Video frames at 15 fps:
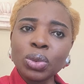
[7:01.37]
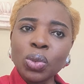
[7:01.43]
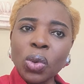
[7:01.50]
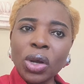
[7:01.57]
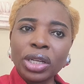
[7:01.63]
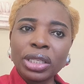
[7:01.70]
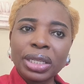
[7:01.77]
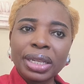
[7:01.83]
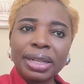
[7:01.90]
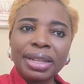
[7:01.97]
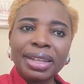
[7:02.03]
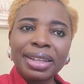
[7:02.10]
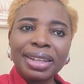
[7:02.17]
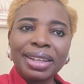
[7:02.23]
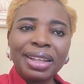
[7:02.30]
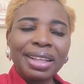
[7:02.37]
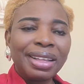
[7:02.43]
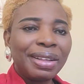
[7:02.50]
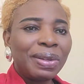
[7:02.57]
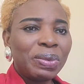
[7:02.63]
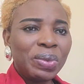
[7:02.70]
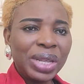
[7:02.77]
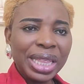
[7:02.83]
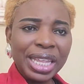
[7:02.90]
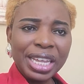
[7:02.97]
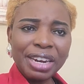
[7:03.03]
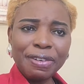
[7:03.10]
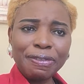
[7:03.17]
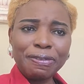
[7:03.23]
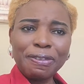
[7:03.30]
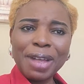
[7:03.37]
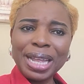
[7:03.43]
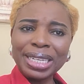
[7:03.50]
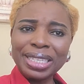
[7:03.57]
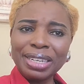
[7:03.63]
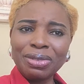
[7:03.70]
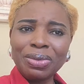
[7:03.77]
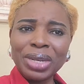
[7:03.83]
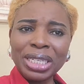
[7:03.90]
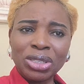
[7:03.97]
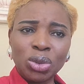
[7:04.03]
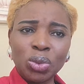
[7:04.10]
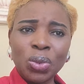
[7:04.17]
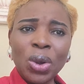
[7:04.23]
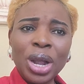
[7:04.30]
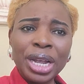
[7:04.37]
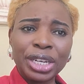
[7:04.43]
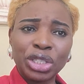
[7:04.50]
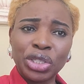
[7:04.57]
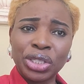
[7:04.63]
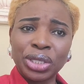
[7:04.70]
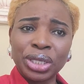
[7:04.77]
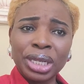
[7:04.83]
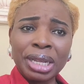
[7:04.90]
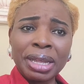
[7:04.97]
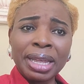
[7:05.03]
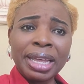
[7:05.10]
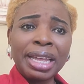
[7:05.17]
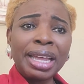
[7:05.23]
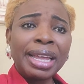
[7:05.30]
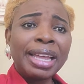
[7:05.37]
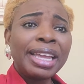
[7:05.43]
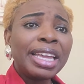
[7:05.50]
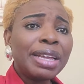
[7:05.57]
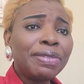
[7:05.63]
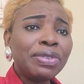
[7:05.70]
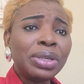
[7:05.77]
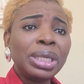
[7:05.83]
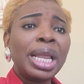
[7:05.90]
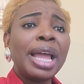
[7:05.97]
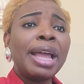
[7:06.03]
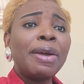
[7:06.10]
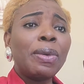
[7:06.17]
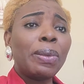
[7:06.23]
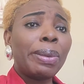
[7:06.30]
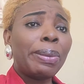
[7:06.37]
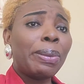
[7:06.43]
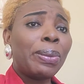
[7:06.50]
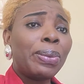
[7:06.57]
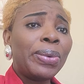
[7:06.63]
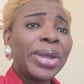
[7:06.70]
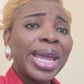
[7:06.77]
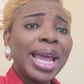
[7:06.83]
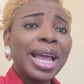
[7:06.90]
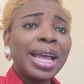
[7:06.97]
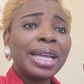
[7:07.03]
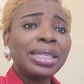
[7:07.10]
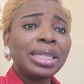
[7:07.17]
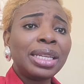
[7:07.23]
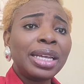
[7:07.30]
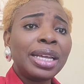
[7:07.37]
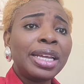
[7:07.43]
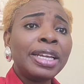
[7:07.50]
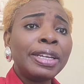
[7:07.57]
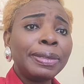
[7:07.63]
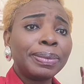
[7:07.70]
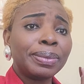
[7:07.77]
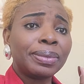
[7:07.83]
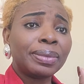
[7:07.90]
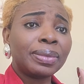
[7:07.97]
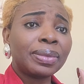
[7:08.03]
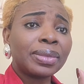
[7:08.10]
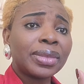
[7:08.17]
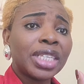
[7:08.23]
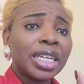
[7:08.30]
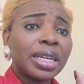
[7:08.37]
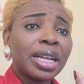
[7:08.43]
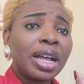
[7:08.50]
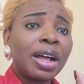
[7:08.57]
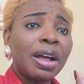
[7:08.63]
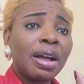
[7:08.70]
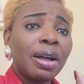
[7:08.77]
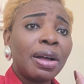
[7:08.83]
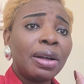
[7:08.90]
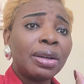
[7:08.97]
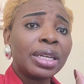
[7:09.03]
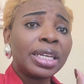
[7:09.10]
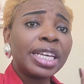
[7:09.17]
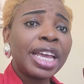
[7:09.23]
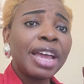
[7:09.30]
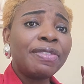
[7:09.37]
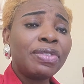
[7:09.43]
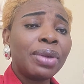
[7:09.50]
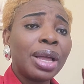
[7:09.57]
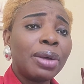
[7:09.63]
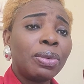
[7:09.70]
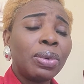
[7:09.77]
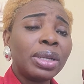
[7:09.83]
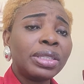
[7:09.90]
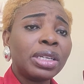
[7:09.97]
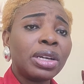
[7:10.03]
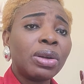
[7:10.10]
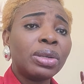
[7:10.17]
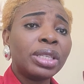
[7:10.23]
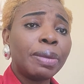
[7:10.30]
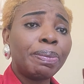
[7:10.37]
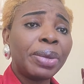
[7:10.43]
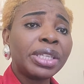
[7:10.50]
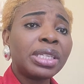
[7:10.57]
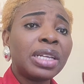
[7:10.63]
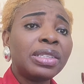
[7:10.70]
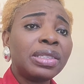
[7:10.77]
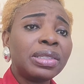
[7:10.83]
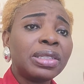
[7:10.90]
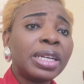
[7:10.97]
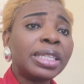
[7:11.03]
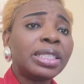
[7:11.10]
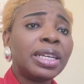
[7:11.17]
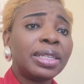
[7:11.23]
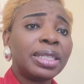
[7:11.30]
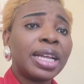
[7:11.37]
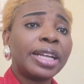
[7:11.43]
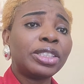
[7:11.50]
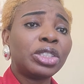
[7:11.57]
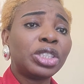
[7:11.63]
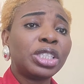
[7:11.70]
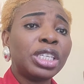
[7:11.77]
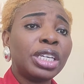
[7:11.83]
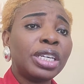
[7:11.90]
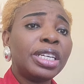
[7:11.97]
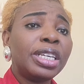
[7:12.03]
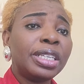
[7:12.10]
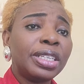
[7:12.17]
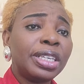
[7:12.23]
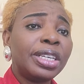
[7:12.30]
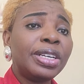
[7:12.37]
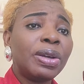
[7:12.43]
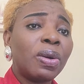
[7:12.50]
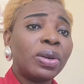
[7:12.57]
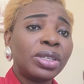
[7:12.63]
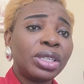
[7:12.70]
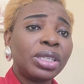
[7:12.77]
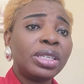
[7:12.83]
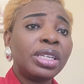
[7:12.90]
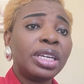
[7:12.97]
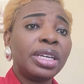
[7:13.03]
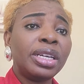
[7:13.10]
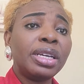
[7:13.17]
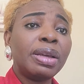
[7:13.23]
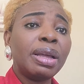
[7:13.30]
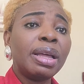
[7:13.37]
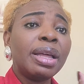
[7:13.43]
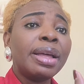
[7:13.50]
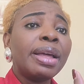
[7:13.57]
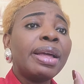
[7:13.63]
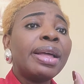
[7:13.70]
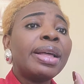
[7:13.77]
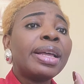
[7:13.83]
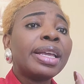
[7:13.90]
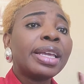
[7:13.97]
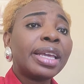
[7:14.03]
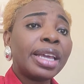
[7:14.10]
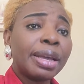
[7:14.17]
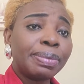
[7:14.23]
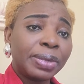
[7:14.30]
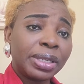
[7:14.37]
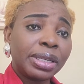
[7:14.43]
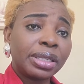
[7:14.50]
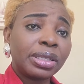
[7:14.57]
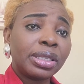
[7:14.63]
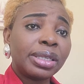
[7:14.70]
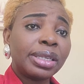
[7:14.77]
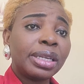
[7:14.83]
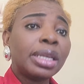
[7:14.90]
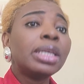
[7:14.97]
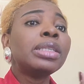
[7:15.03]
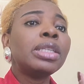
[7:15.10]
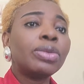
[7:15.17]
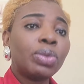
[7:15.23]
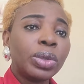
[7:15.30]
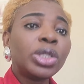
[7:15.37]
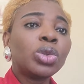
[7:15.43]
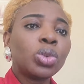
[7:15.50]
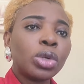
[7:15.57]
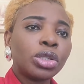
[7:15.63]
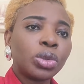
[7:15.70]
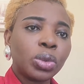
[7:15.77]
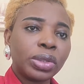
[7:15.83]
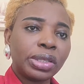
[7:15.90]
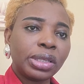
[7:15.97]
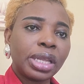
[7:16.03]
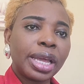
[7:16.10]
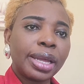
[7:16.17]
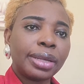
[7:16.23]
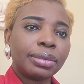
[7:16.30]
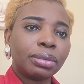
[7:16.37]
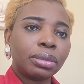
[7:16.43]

what? We later find the wristwatch, even where the what's it called? The patient stated that he or she kept it. The wristwatch was there.